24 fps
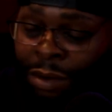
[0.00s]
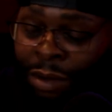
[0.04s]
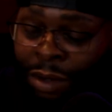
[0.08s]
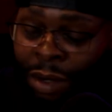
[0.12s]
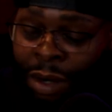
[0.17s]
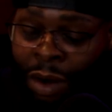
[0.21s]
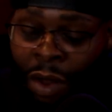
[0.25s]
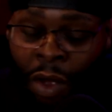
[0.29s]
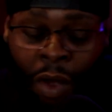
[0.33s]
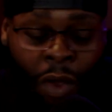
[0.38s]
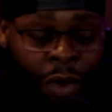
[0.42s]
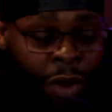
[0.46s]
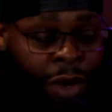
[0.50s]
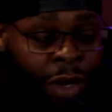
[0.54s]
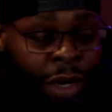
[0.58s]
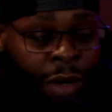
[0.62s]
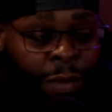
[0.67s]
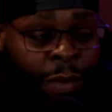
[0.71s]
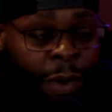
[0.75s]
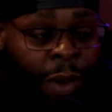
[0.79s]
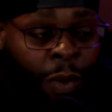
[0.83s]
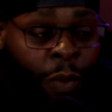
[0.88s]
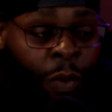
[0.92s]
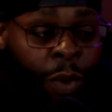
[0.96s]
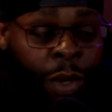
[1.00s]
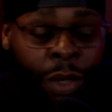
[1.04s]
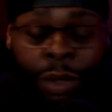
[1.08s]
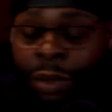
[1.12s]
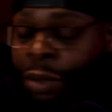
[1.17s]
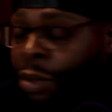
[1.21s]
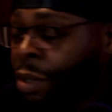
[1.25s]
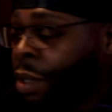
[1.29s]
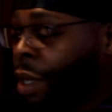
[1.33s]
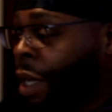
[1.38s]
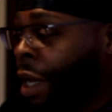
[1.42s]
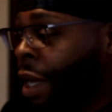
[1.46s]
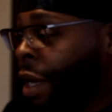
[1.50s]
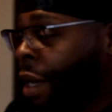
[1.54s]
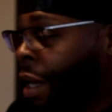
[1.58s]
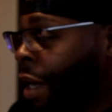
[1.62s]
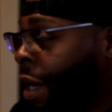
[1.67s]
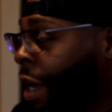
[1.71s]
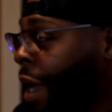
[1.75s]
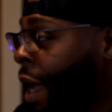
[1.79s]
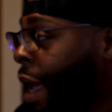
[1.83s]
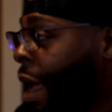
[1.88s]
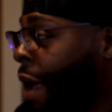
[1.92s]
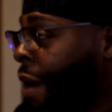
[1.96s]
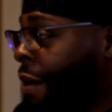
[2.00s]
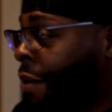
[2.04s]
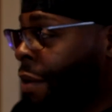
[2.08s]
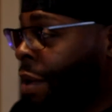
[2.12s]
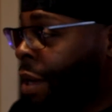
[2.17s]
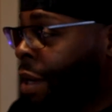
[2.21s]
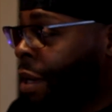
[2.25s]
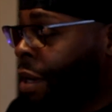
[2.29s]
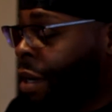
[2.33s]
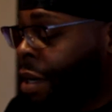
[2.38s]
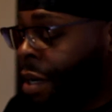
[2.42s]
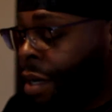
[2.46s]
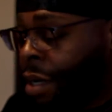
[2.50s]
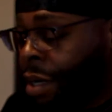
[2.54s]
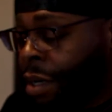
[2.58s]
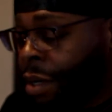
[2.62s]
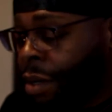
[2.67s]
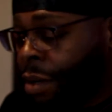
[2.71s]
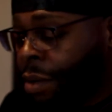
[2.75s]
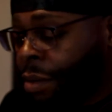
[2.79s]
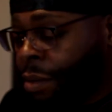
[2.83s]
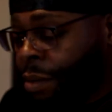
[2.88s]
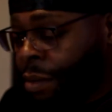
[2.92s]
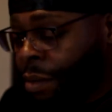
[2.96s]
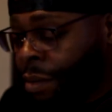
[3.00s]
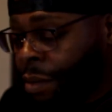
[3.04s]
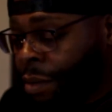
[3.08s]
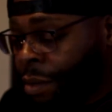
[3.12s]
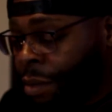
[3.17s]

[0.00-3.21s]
log into my Windows 10 account and